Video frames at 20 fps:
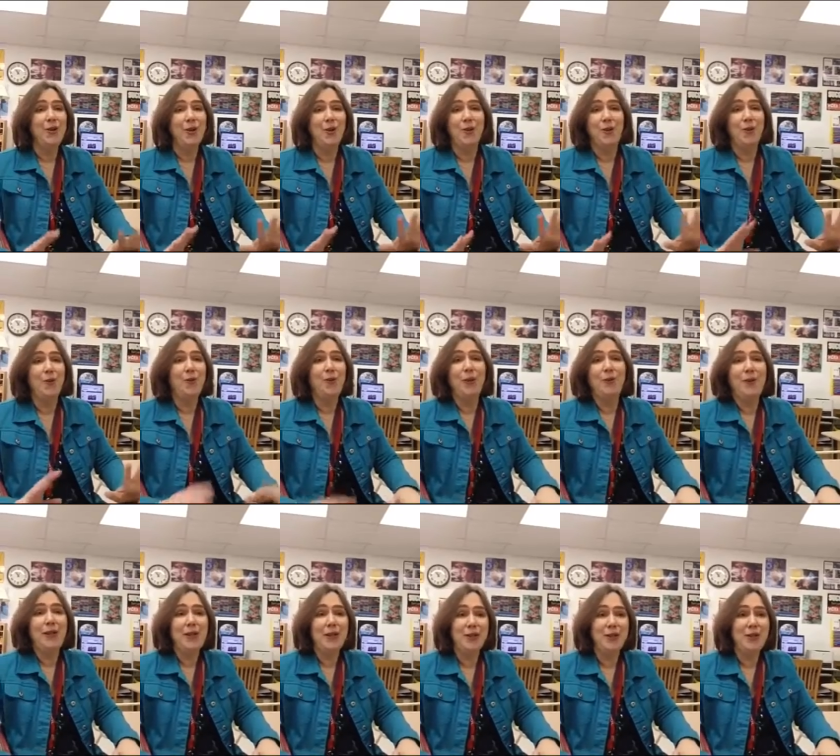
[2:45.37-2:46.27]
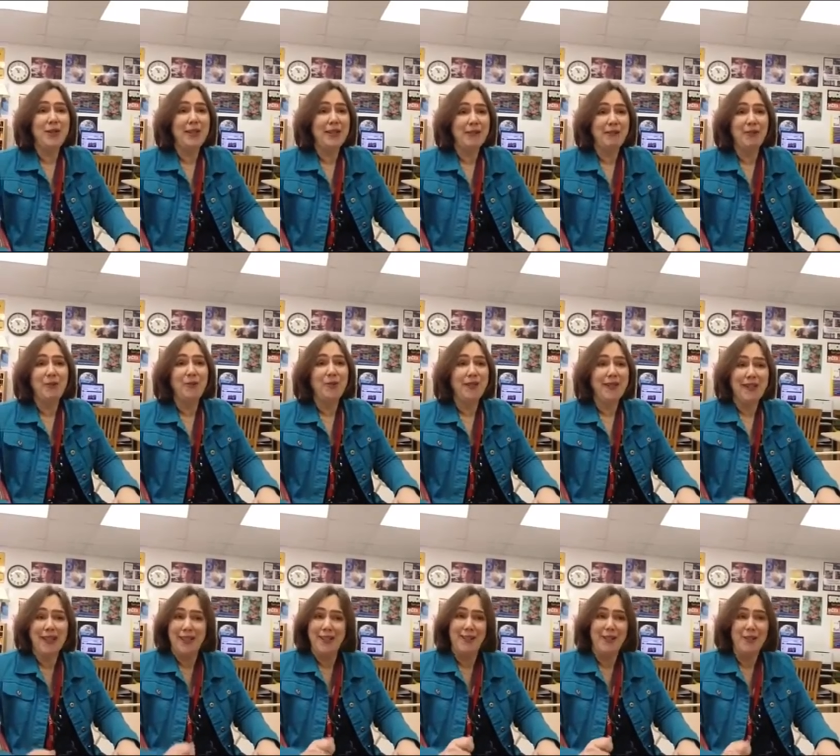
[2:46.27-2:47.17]
So what we do is everyone
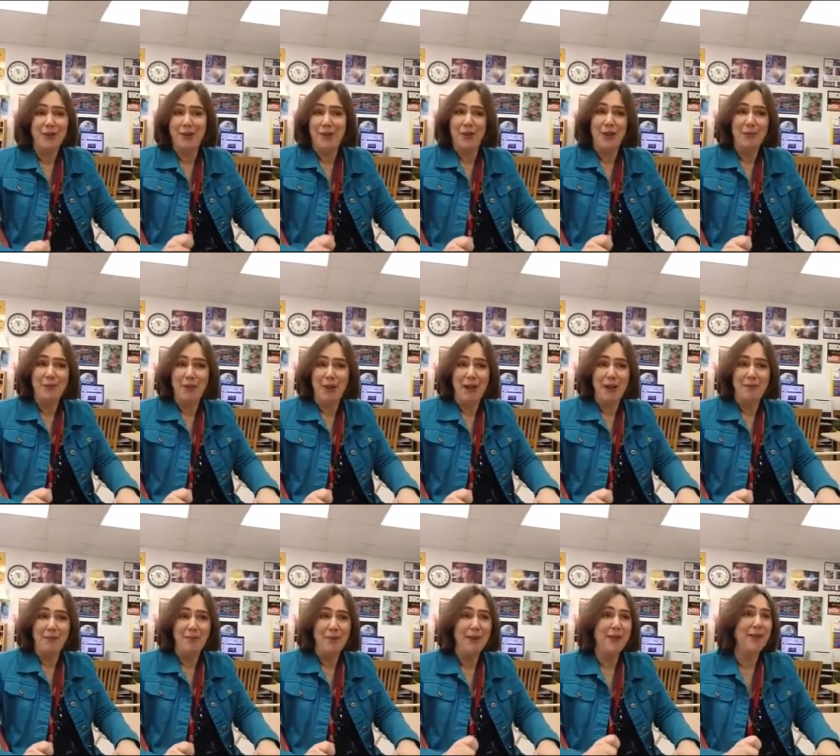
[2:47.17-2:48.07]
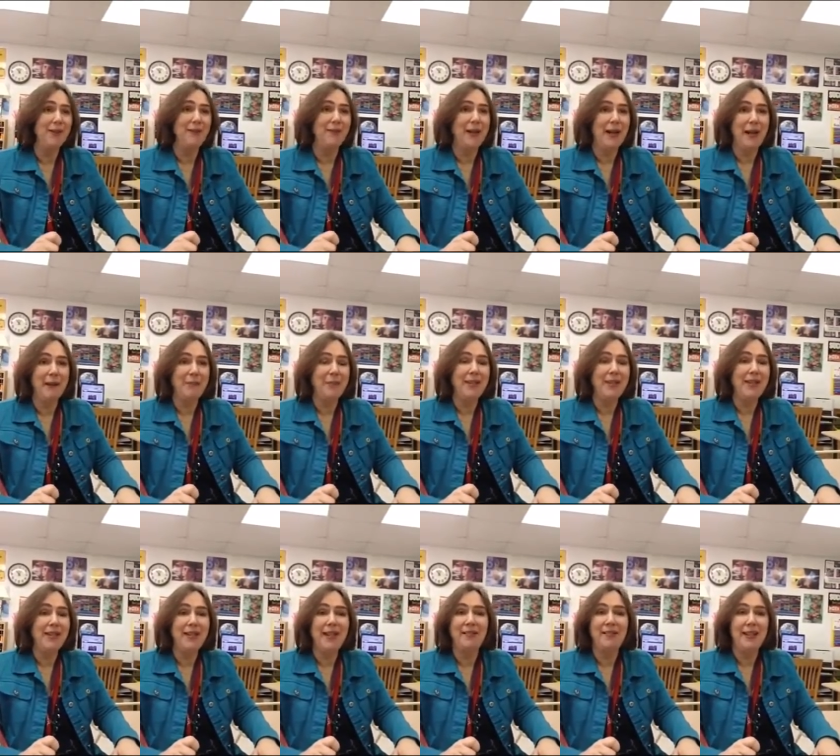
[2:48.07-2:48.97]
gets a Tootsie Pop, we unwrap it,
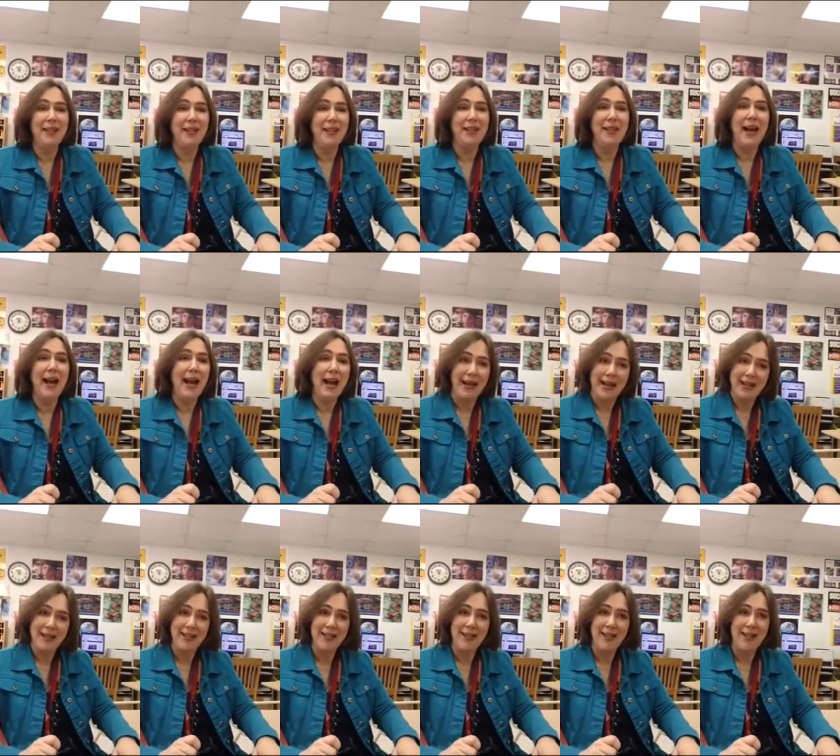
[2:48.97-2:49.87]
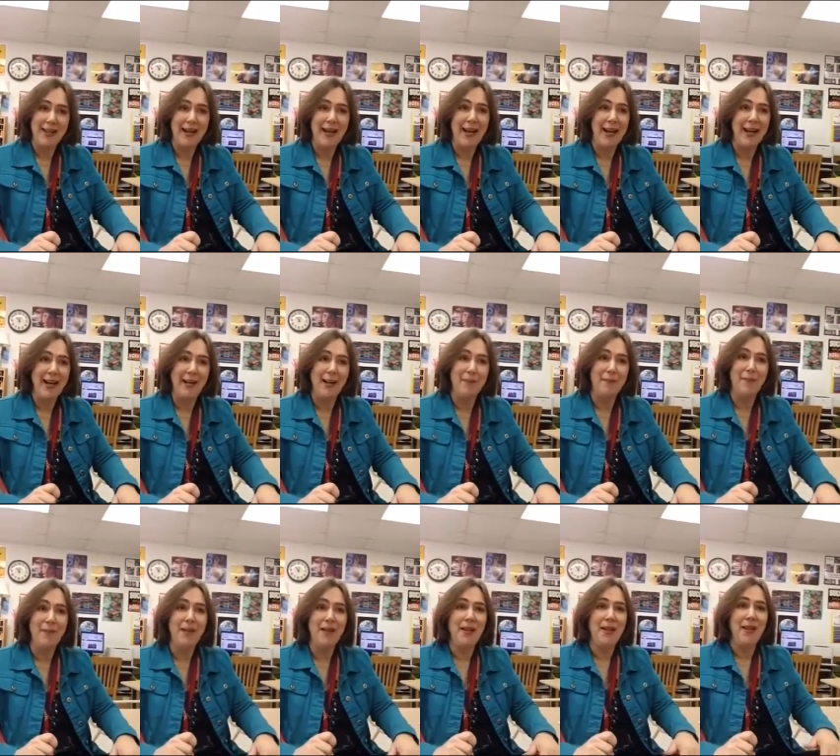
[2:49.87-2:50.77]
and then as I
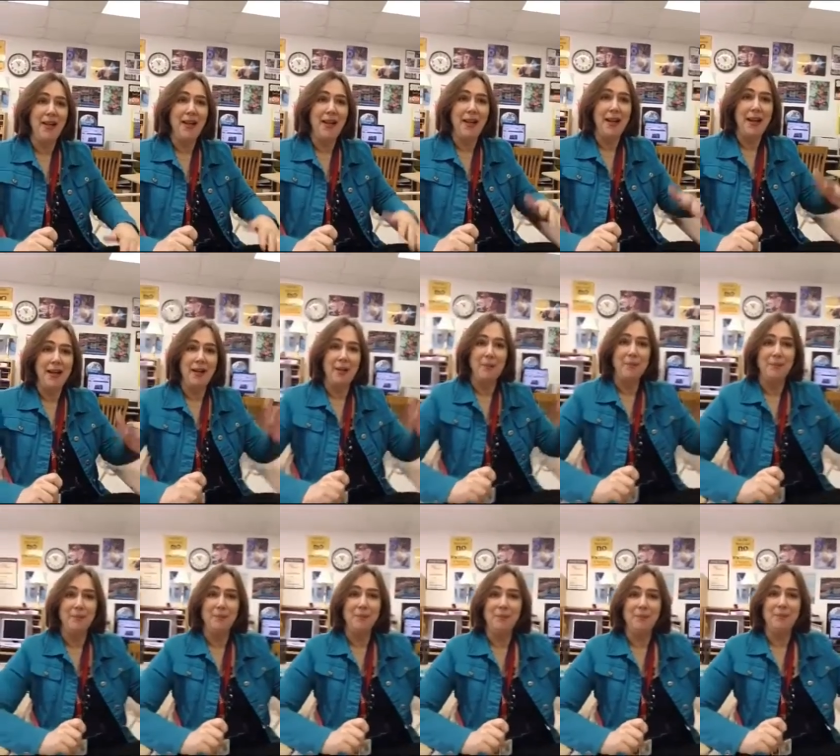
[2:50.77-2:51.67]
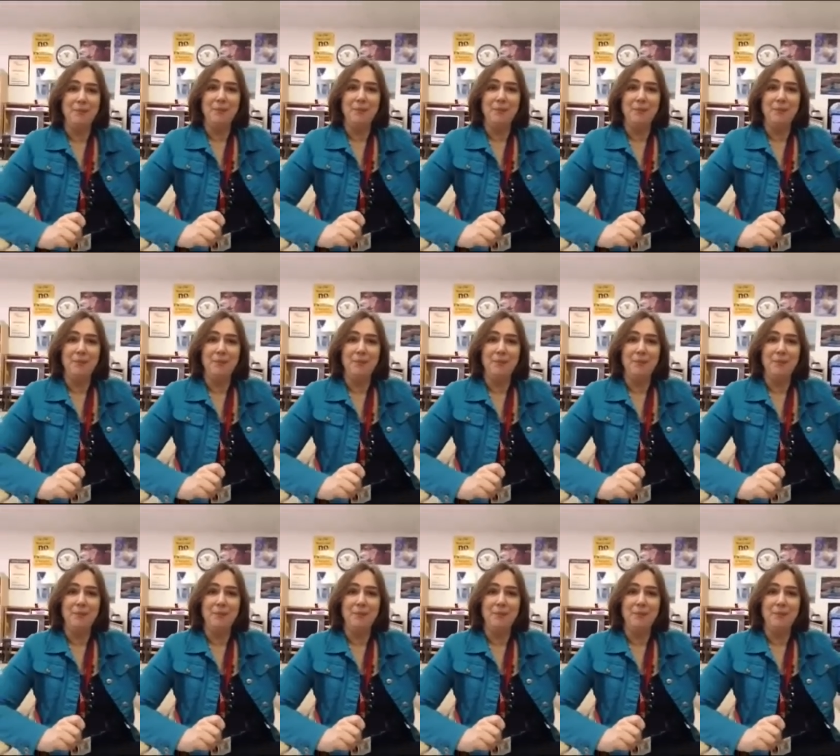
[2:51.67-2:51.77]
am, I'm